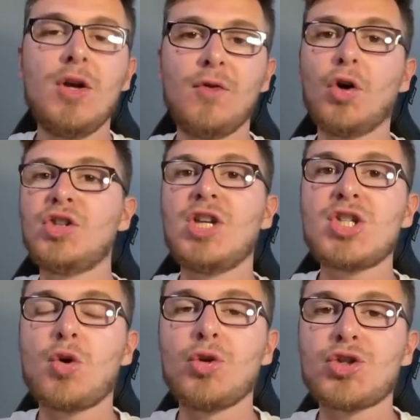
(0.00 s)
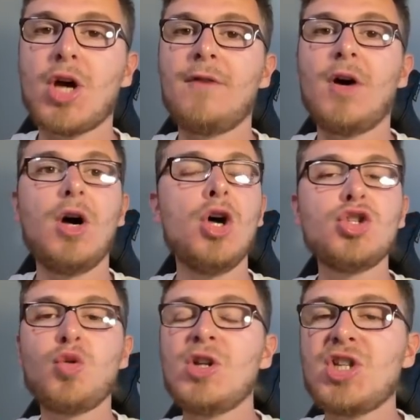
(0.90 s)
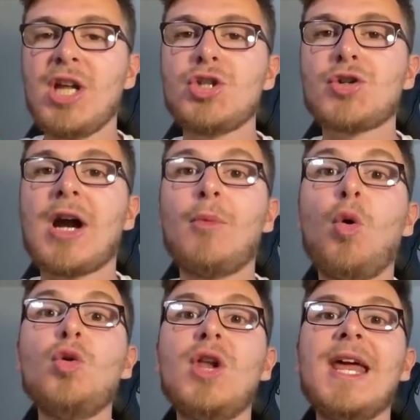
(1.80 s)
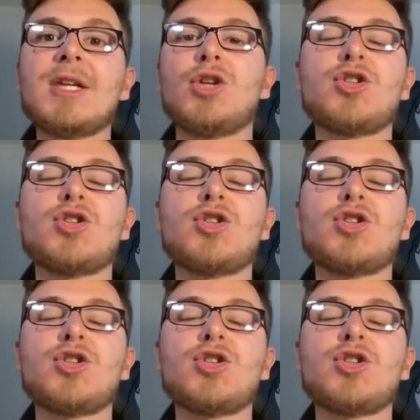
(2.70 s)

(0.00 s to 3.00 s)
You've got the Discord server, Twitter, Instagram, all the links in the